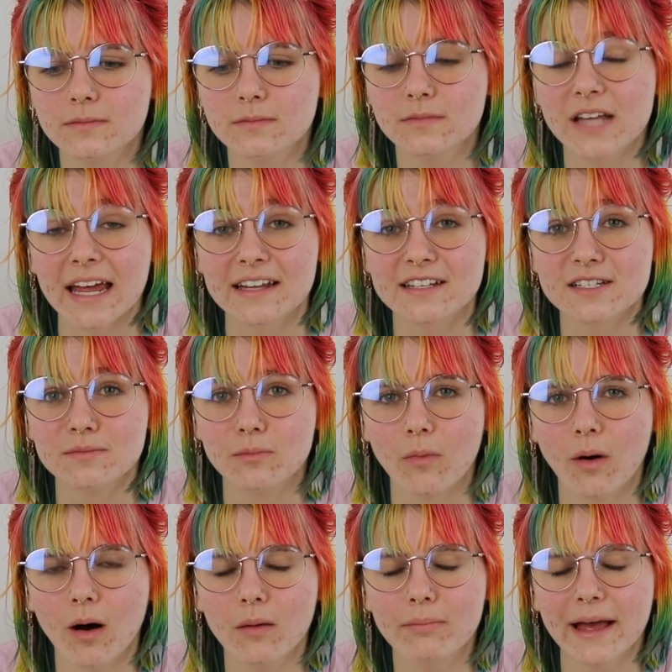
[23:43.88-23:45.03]
take some
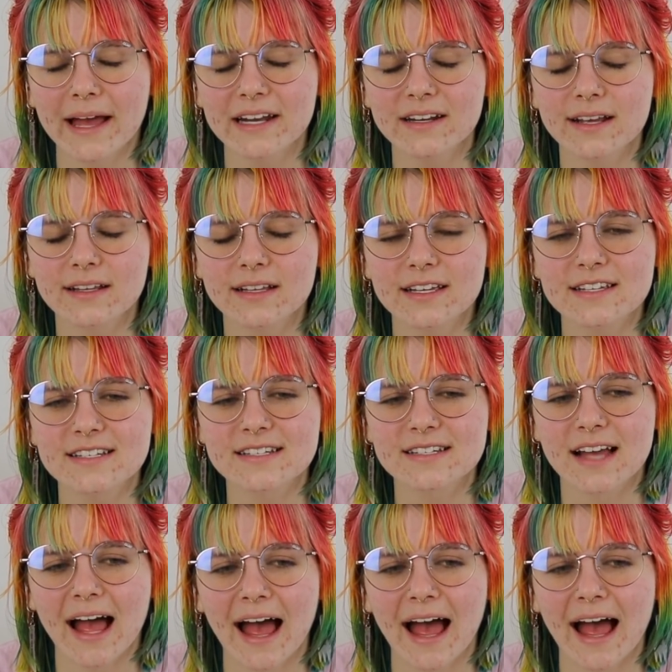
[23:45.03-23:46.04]
more painkillers